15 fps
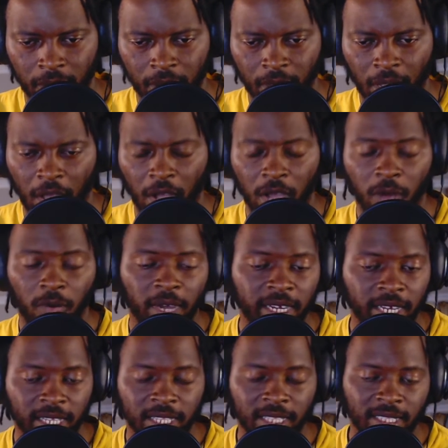Oh, and one
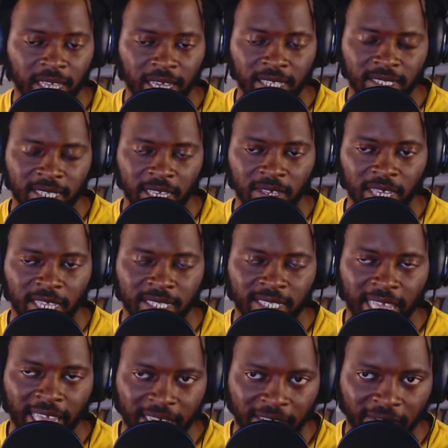other thing, so you get
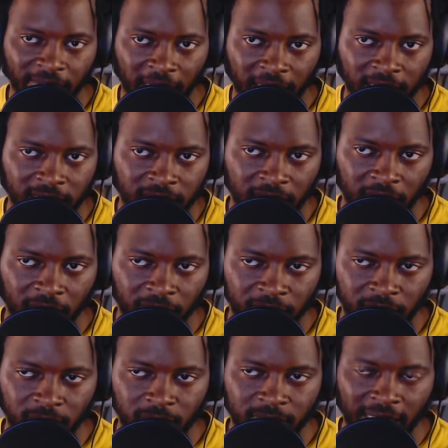taken advantage of when
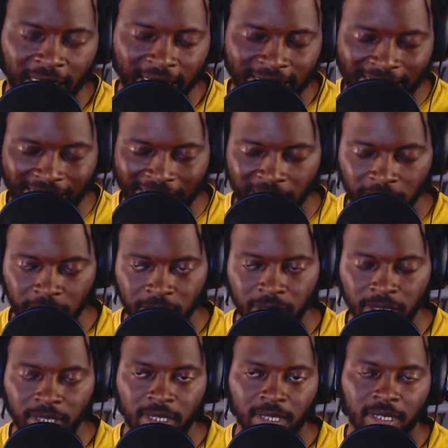you take deals.
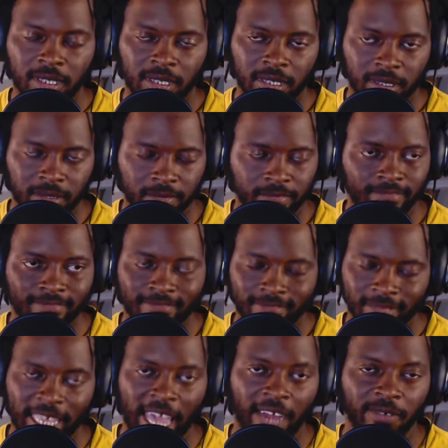
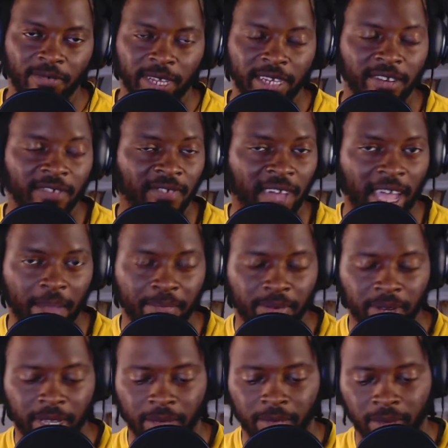You got to read the fine
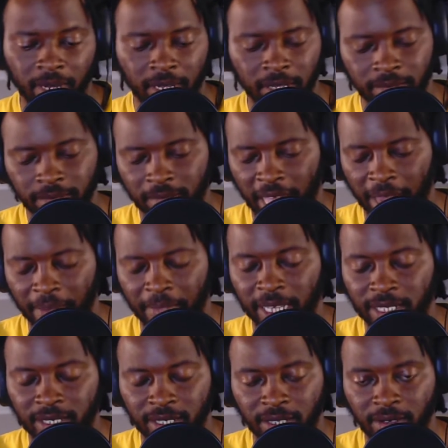print, boy. You got to make
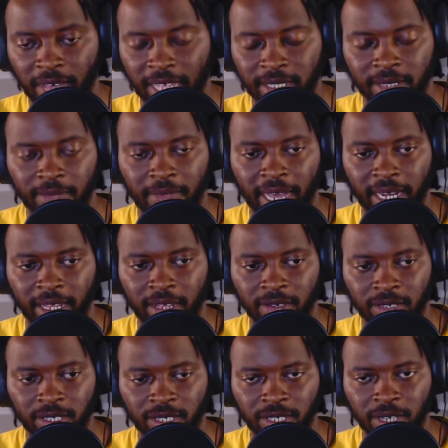sure you have somebody on
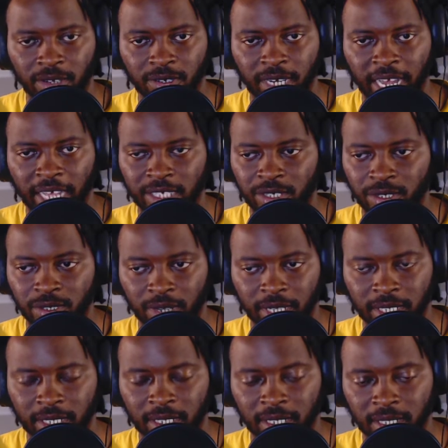your shoulder that you
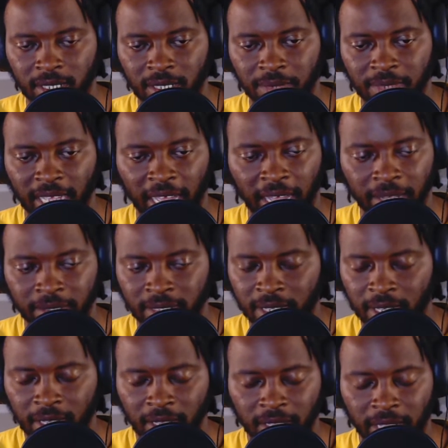trust, because sometimes
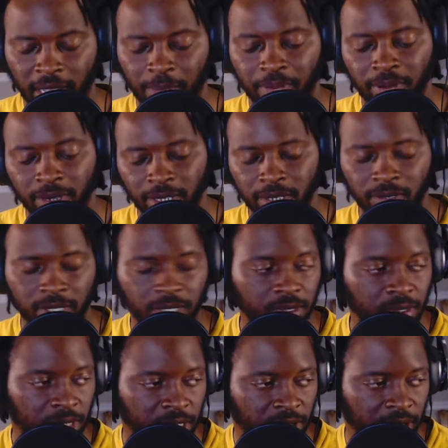they'll pull you into
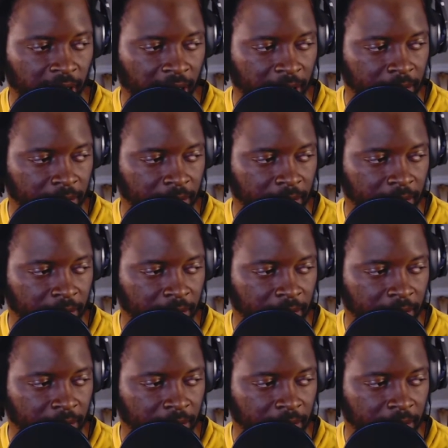a trap.